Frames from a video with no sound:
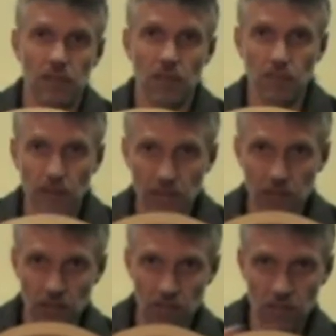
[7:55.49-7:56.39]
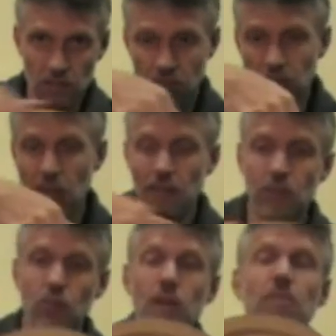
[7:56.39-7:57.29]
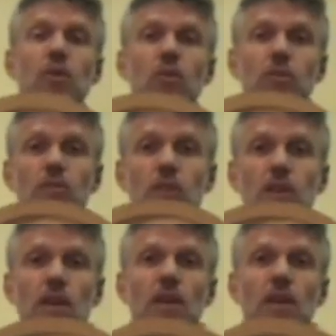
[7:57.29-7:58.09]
I've made this, so I have 20 mils